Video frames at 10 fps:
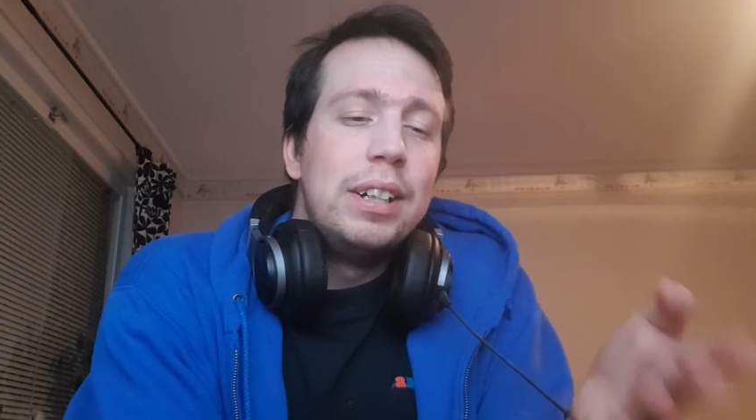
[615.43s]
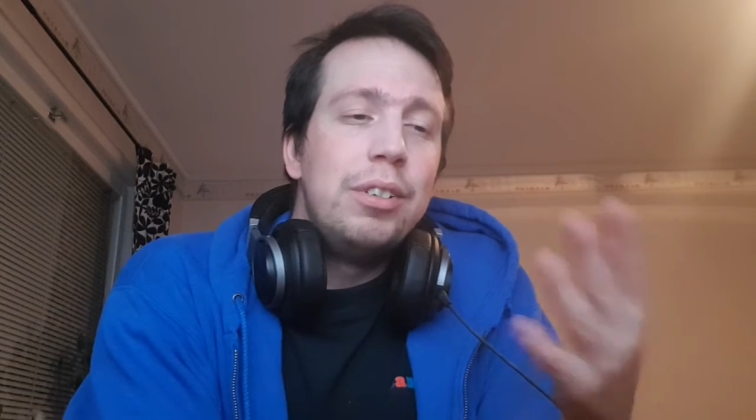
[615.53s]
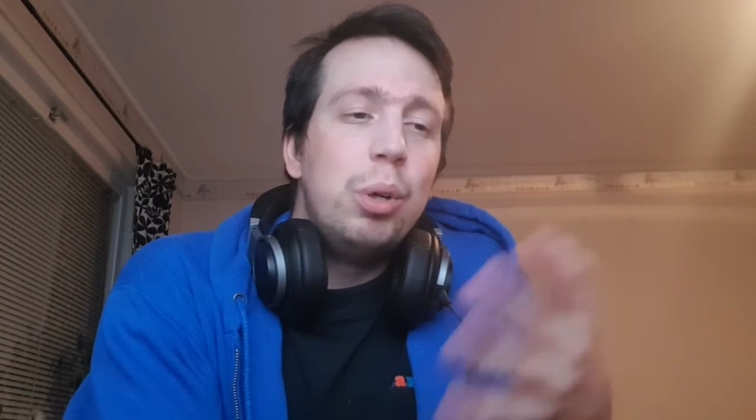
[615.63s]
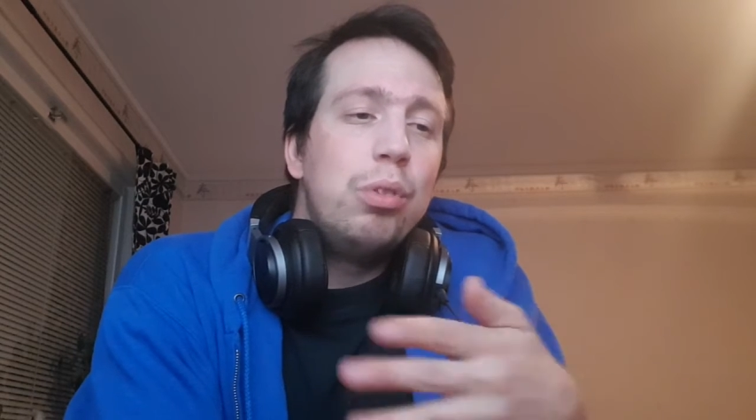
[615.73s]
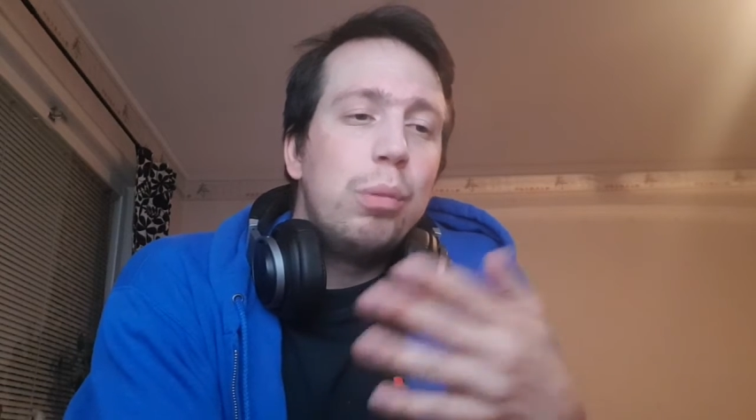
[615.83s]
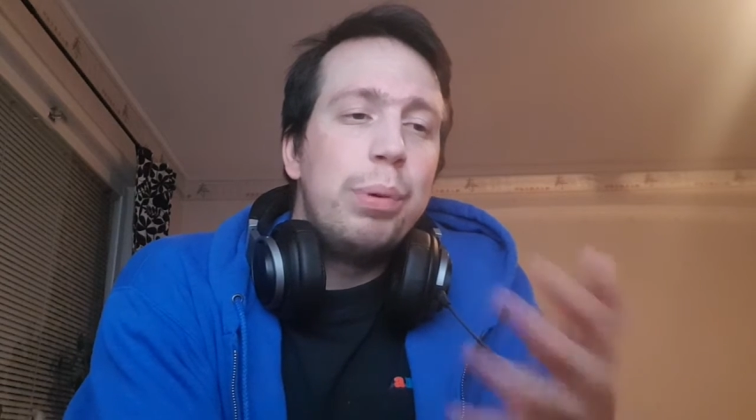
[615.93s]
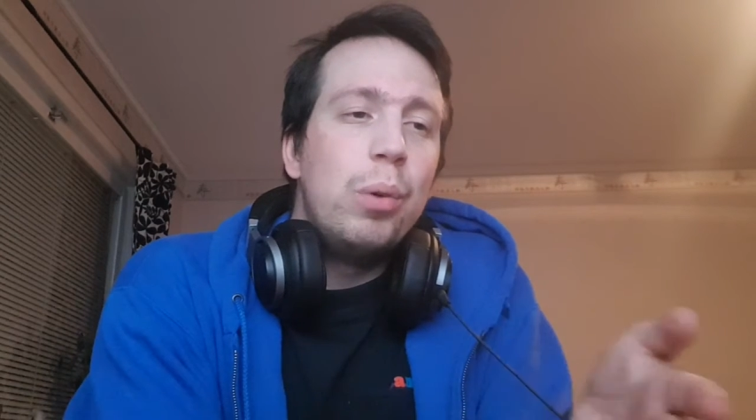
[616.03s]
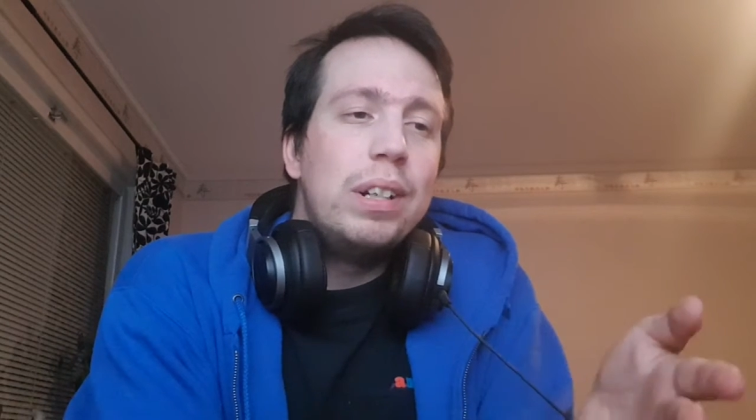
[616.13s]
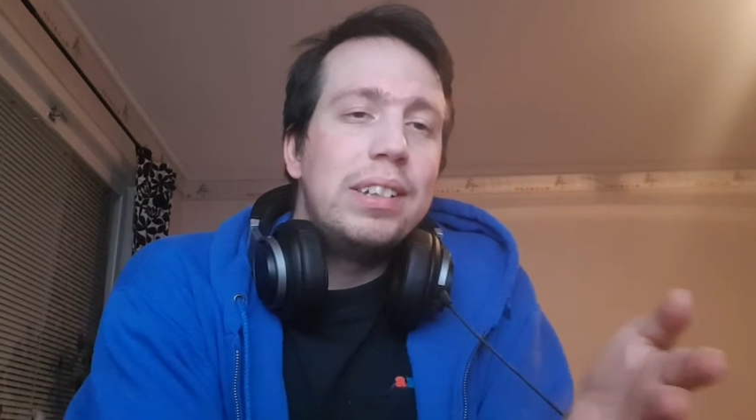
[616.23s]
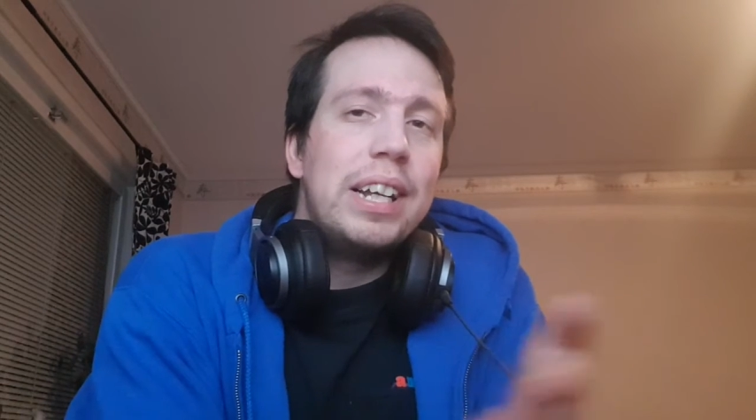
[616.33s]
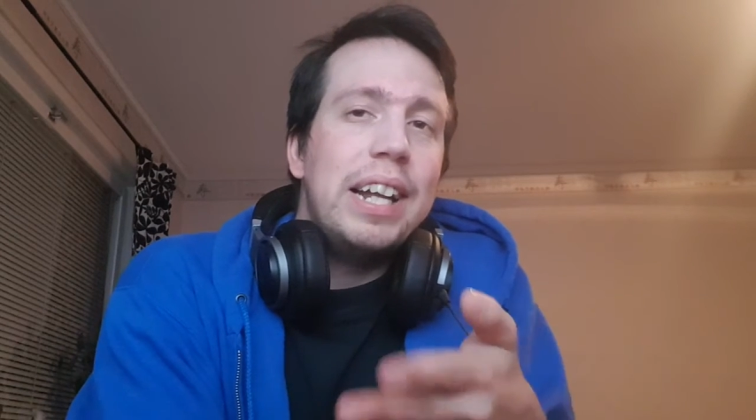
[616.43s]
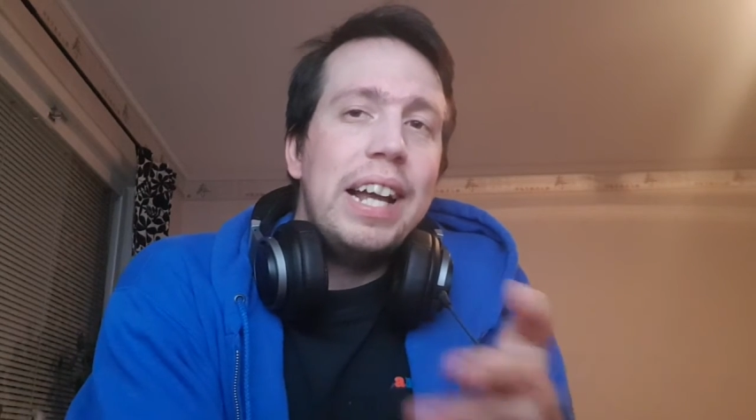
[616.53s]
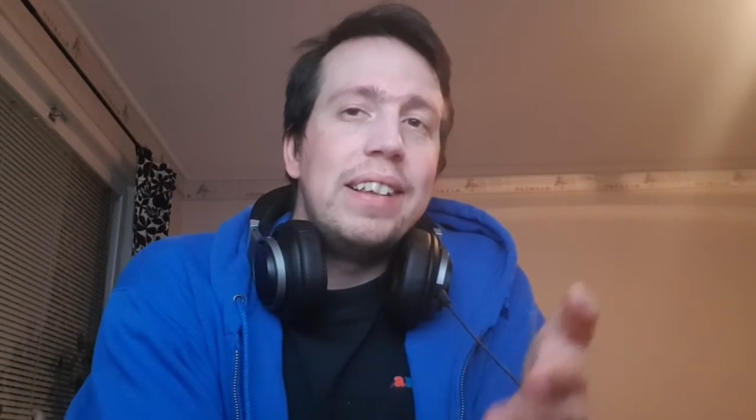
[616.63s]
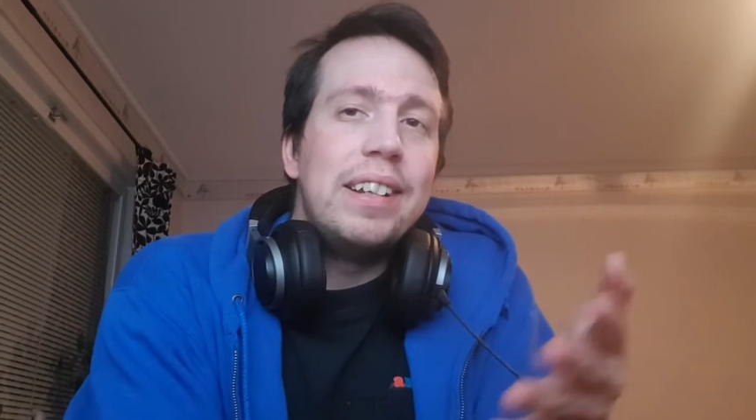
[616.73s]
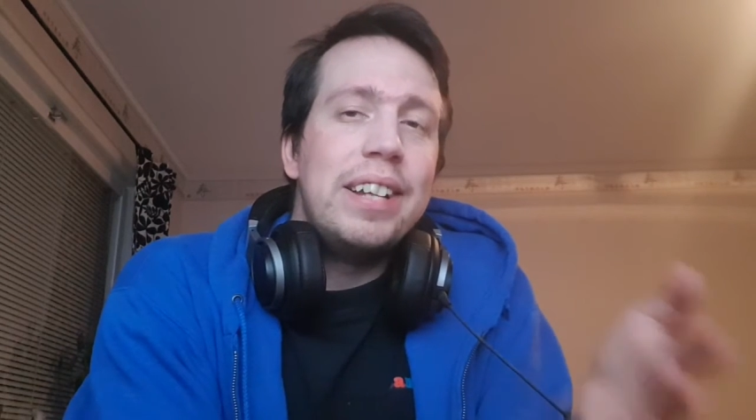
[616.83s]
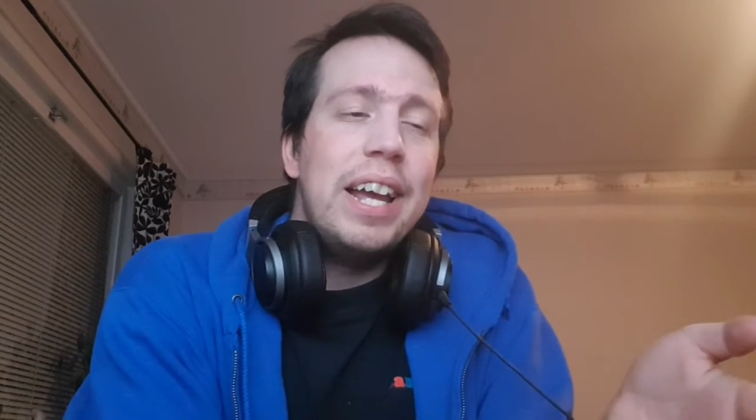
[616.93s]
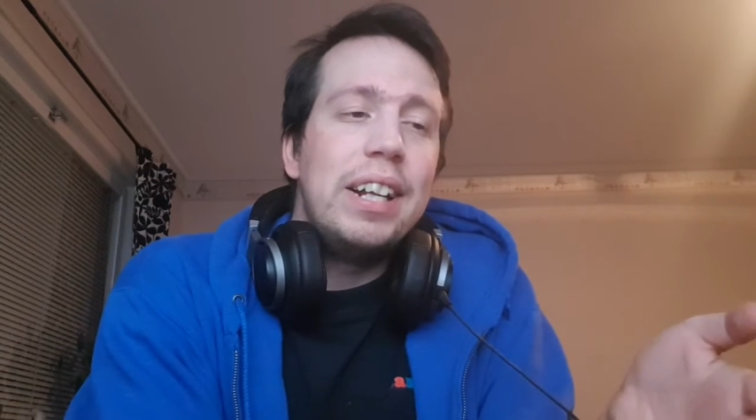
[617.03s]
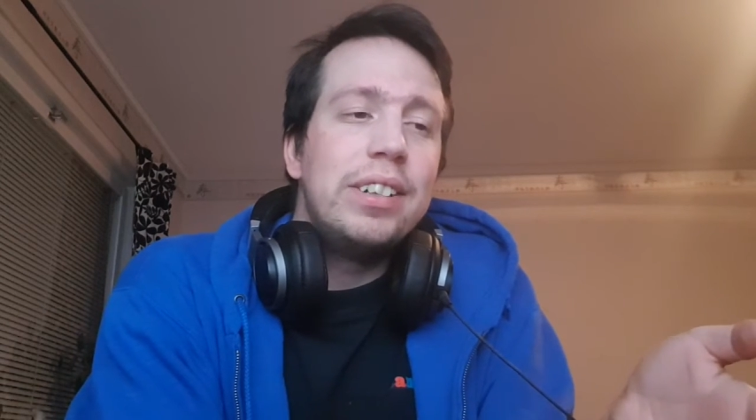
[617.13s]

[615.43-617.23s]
those opponents can entertain